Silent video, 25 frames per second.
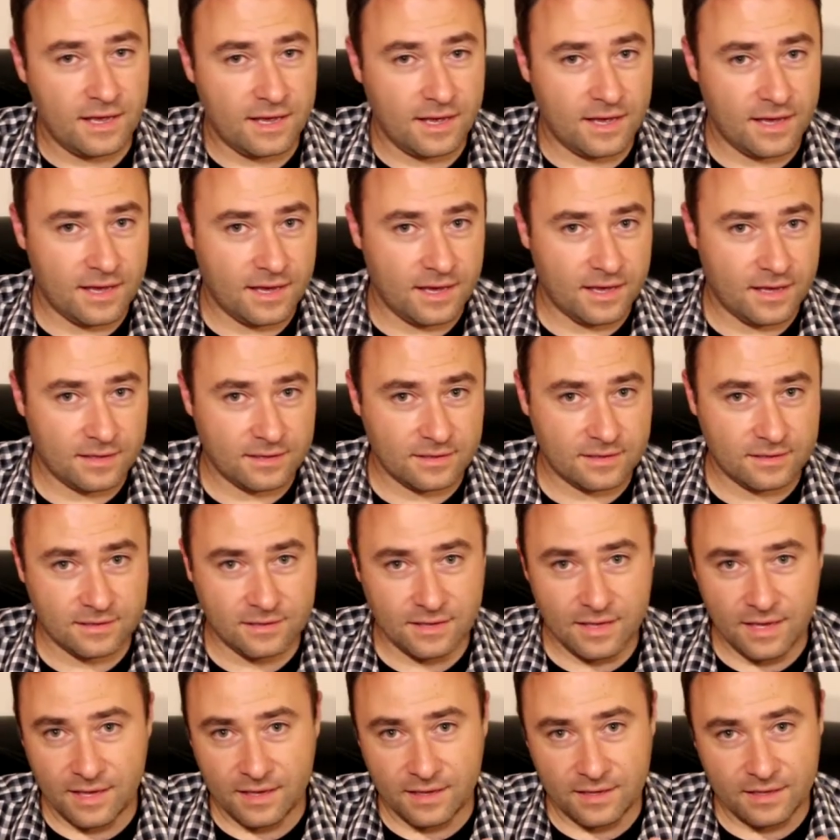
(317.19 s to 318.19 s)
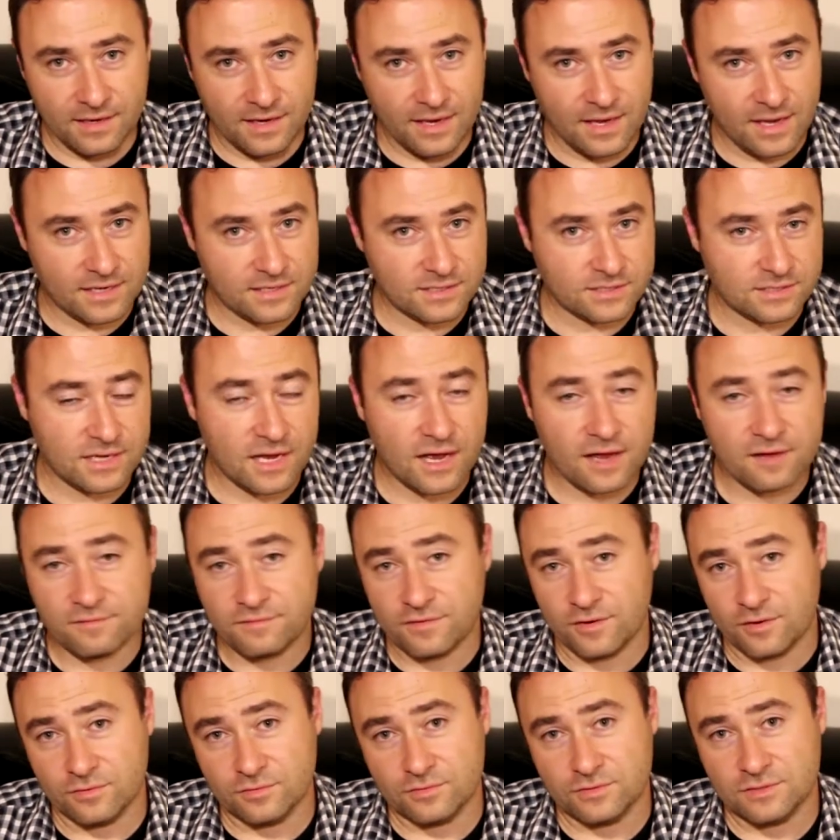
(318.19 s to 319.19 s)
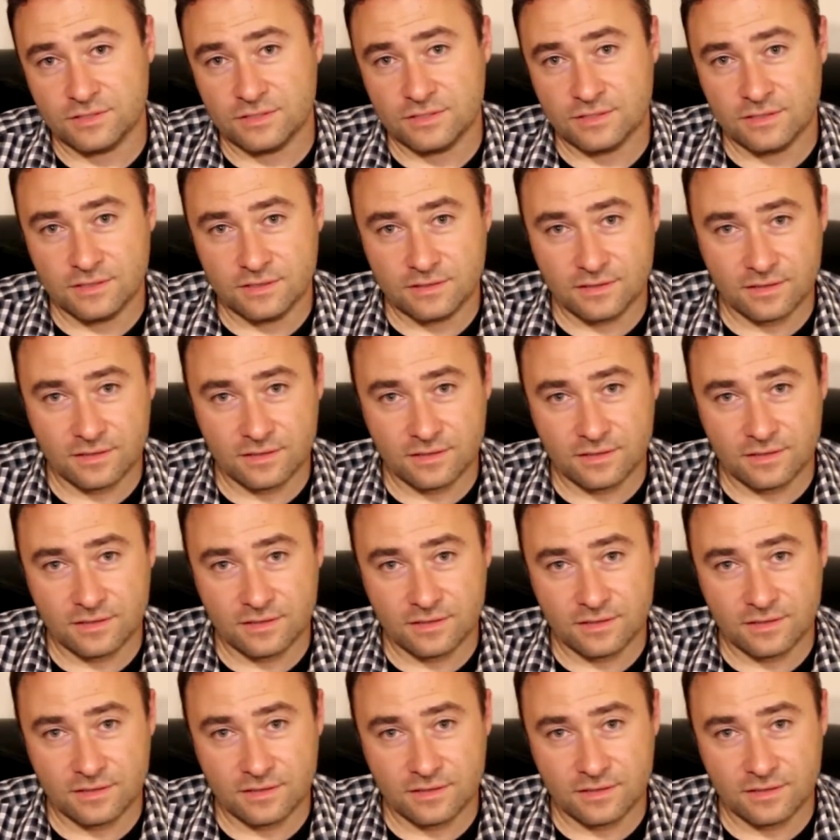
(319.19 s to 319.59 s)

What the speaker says: and it has iPhones